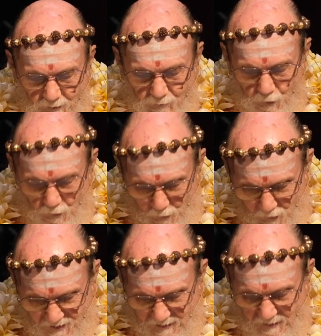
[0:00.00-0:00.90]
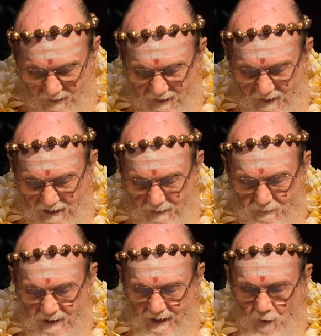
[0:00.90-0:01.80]
if you lose it give
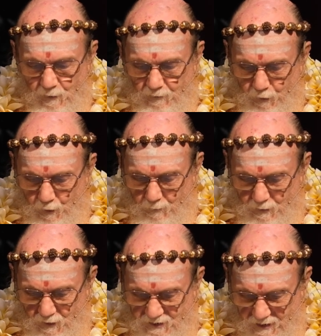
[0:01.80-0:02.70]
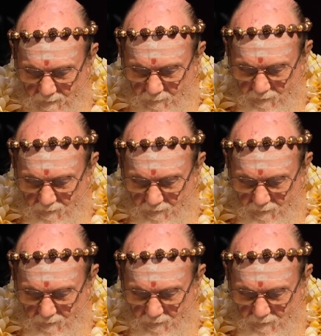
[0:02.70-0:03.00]
account if you abuse it.